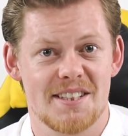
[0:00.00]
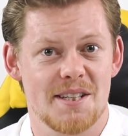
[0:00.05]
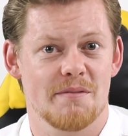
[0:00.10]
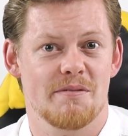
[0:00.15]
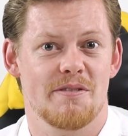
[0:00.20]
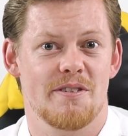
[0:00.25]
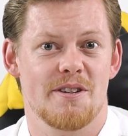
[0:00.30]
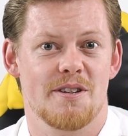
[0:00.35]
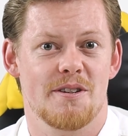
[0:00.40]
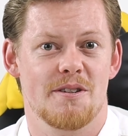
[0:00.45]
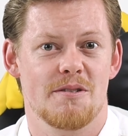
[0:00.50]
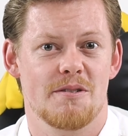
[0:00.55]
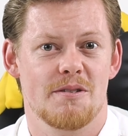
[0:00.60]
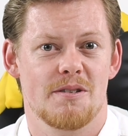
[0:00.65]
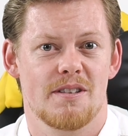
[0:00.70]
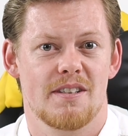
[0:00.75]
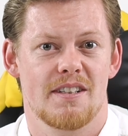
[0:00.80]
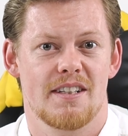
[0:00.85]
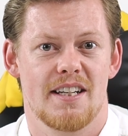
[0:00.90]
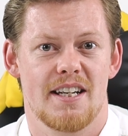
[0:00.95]
tip for you
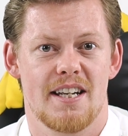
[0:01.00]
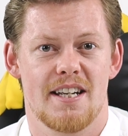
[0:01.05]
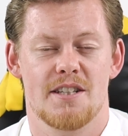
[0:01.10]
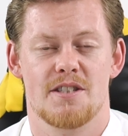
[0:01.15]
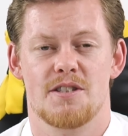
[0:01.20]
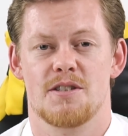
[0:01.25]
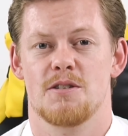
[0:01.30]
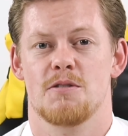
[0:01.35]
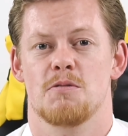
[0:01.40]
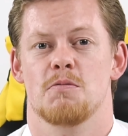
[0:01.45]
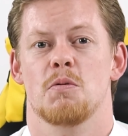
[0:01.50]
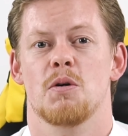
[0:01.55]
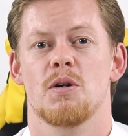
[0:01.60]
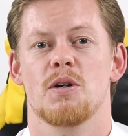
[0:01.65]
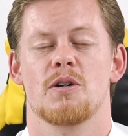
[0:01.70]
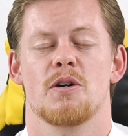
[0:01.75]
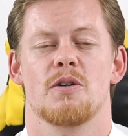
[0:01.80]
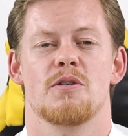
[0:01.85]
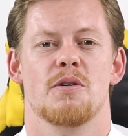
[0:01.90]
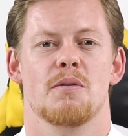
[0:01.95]
is to
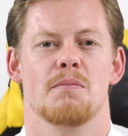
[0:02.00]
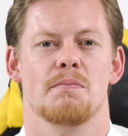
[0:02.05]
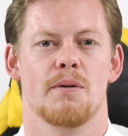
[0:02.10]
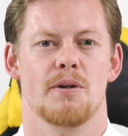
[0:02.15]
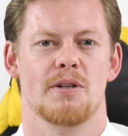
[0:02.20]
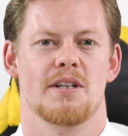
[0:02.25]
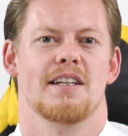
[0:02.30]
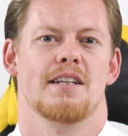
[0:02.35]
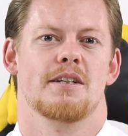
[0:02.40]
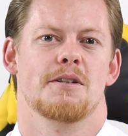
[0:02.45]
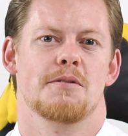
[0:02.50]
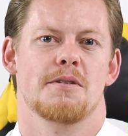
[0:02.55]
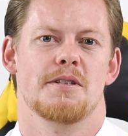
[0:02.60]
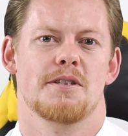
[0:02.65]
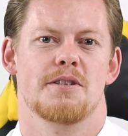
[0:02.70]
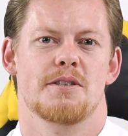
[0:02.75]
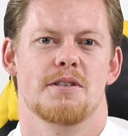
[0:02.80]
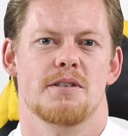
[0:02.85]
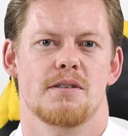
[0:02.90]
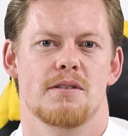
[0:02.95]
work on your body
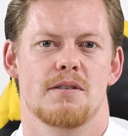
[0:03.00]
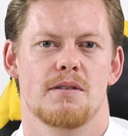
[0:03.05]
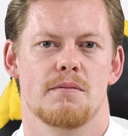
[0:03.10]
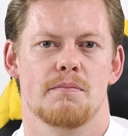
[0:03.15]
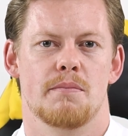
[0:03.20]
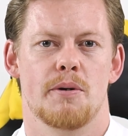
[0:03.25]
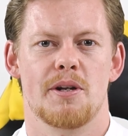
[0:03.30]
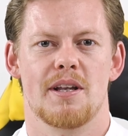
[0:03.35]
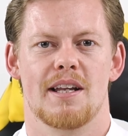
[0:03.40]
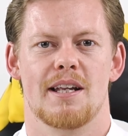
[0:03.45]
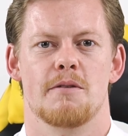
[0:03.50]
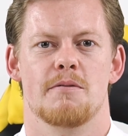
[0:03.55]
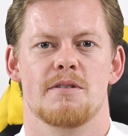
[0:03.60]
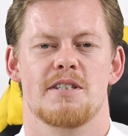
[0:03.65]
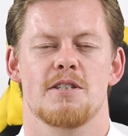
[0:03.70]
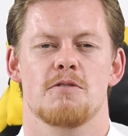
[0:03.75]
language. Body language